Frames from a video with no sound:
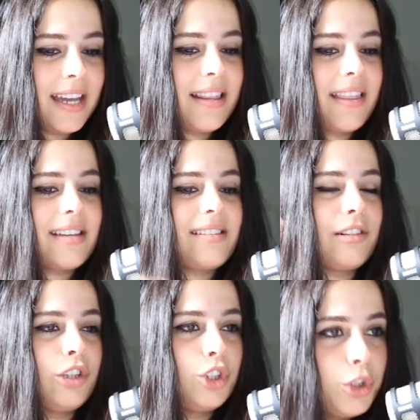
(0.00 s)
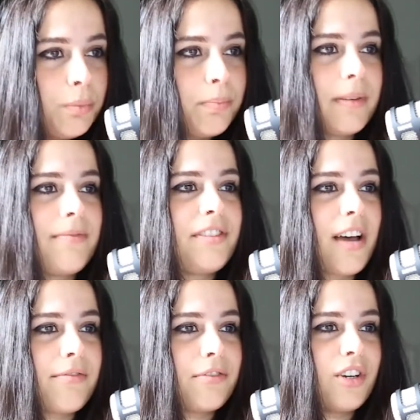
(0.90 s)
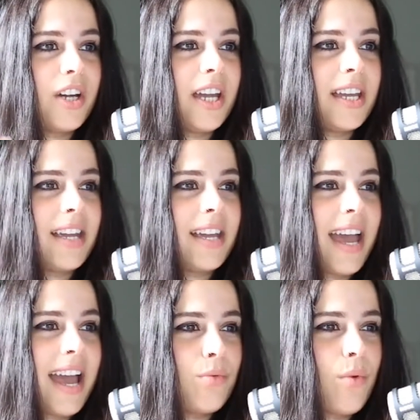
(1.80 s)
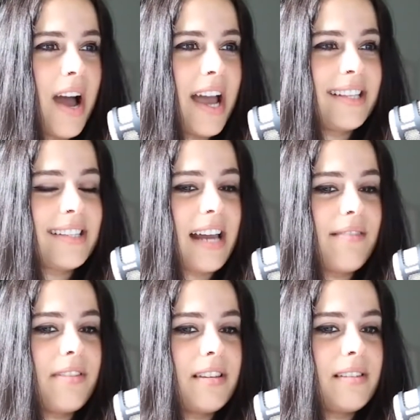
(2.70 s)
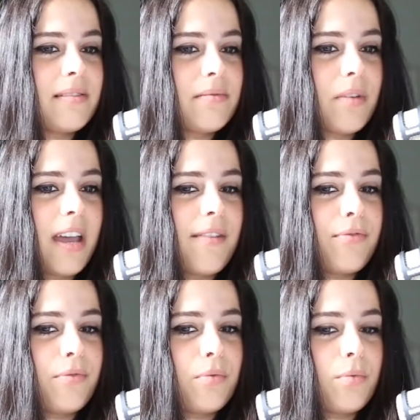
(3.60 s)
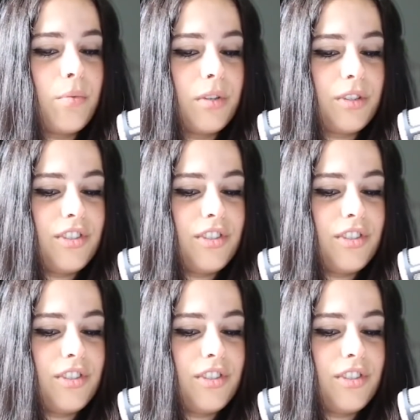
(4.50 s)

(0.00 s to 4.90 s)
in this loop of suffering, and why it's kind of this, if we're